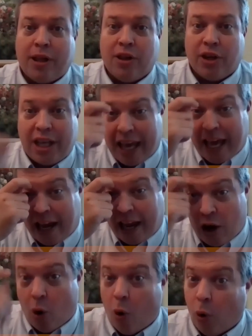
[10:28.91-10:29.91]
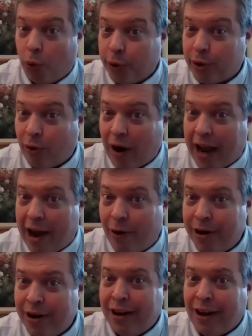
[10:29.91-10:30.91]
You'll be looking at an older
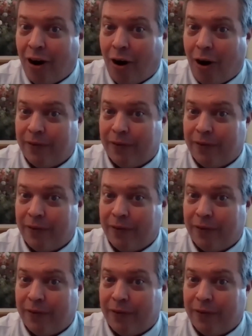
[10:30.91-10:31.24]
crowd.